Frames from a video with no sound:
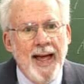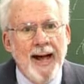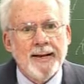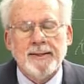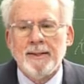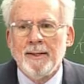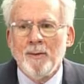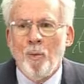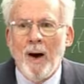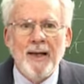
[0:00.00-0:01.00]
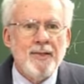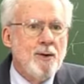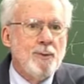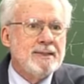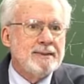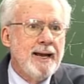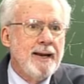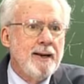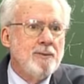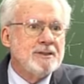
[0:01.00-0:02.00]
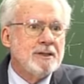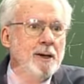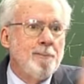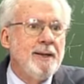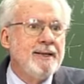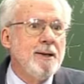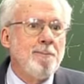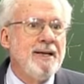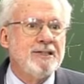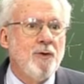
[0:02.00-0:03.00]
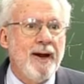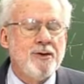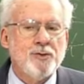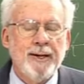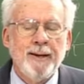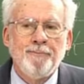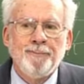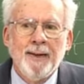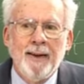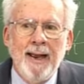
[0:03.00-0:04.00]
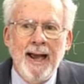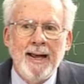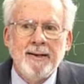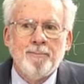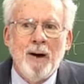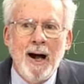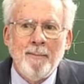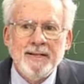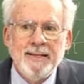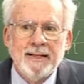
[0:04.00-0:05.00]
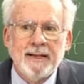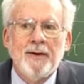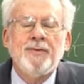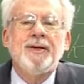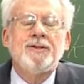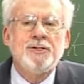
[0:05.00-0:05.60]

that, why it was a completely peaceful entry. And Muhammad declared that